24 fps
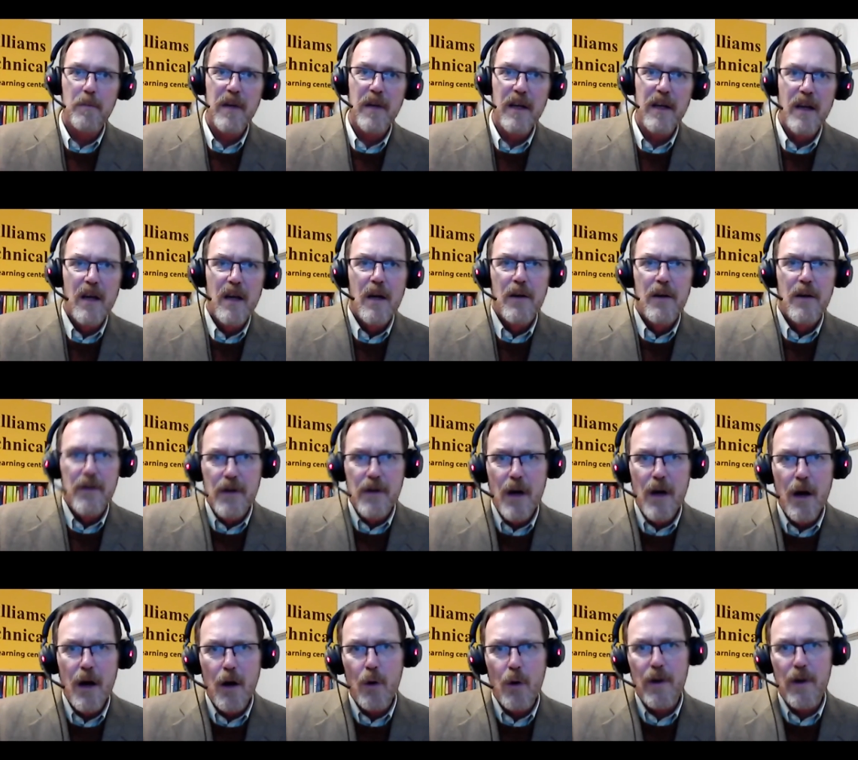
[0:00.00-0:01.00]
but
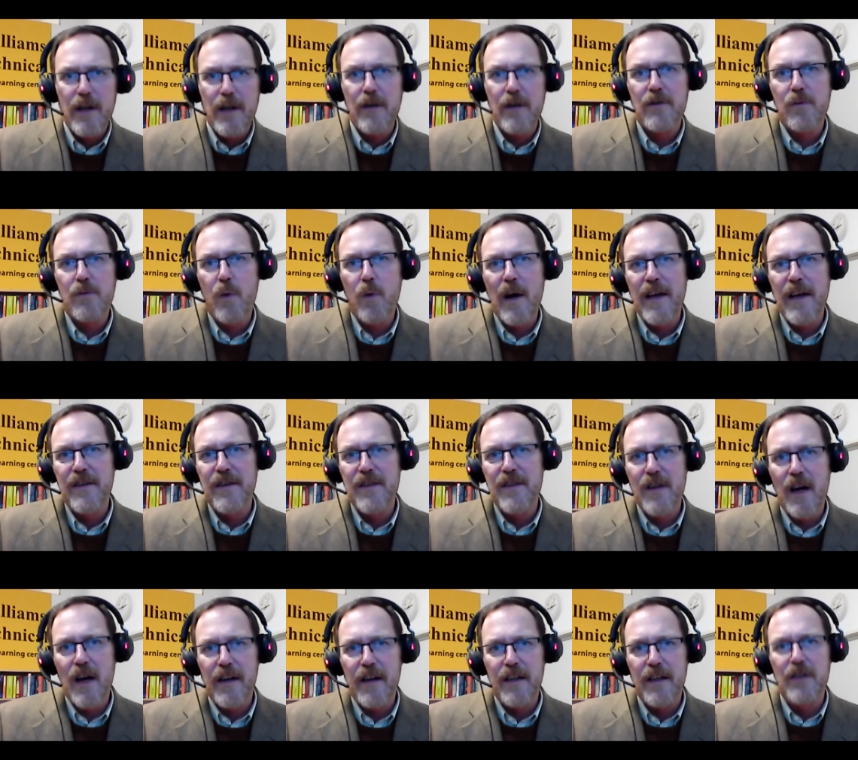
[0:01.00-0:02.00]
no, here's why it's
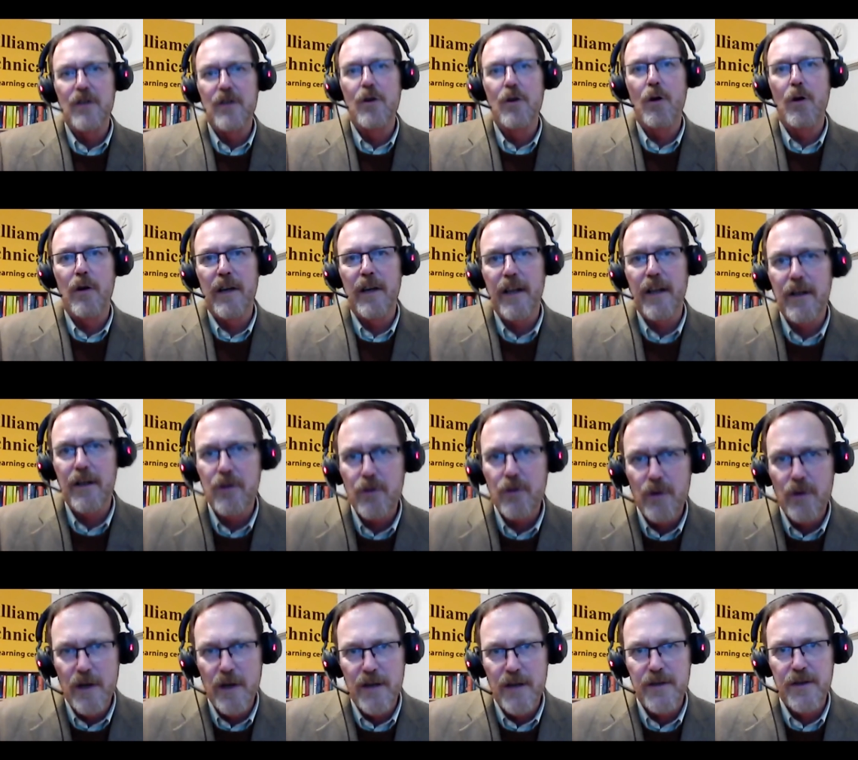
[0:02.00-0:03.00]
not in your
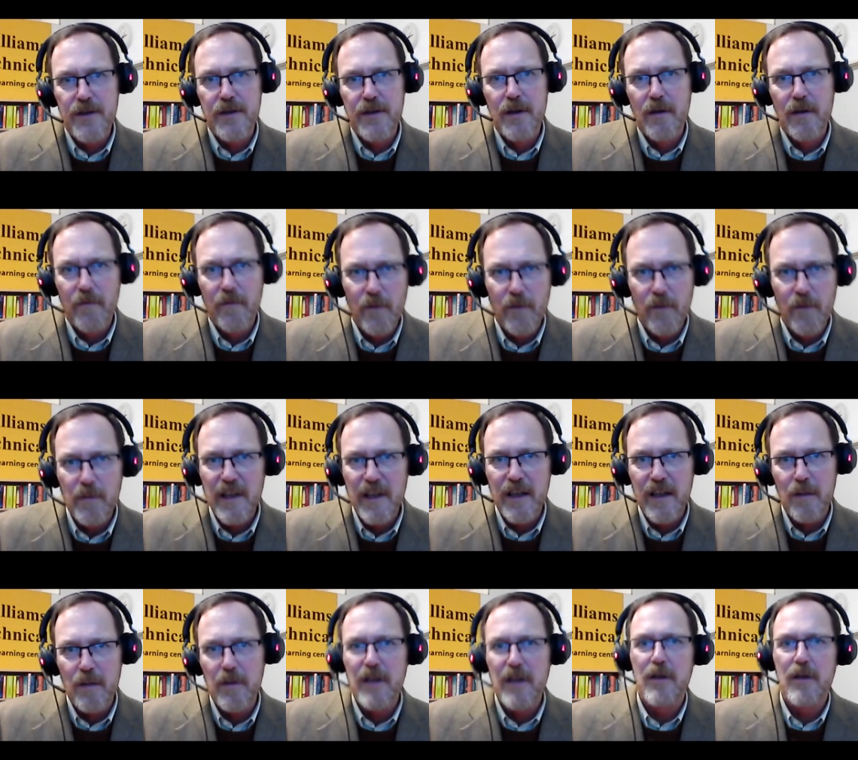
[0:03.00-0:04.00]
interest for me
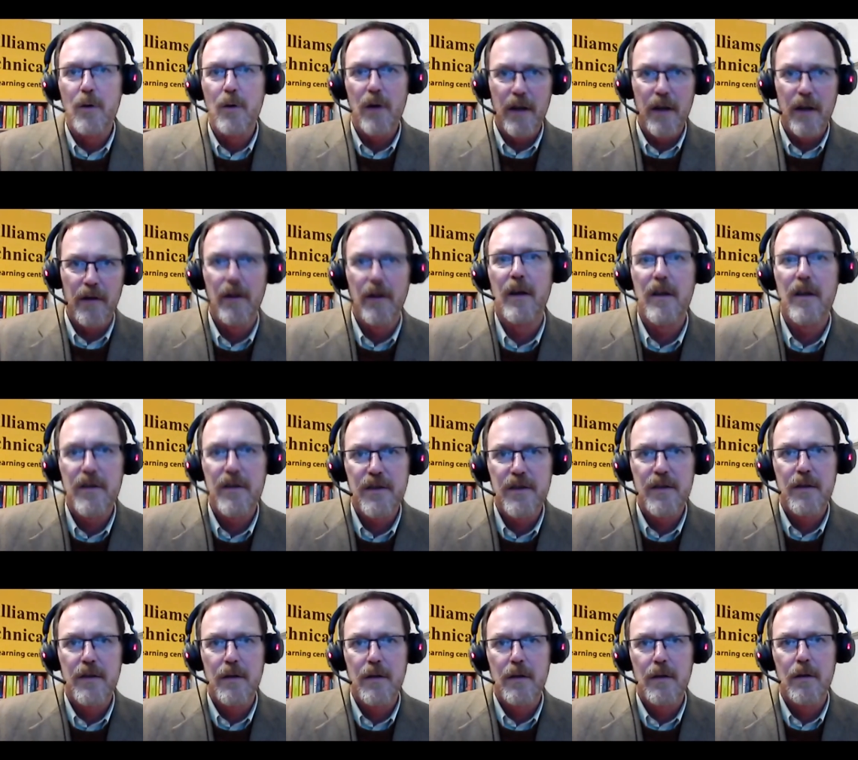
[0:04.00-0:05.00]
to be doing
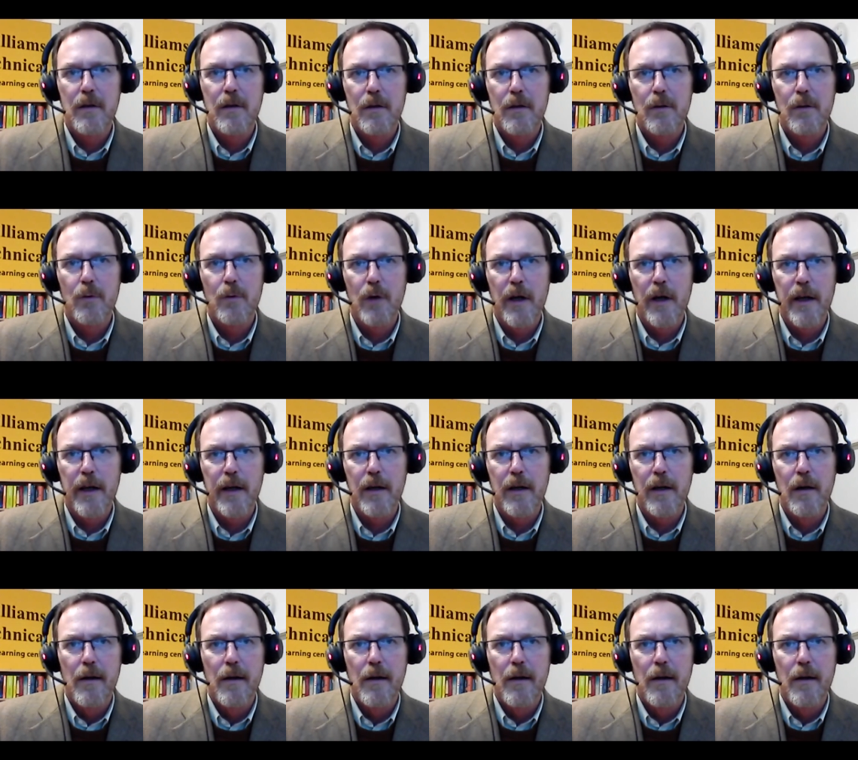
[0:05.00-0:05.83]
this, right?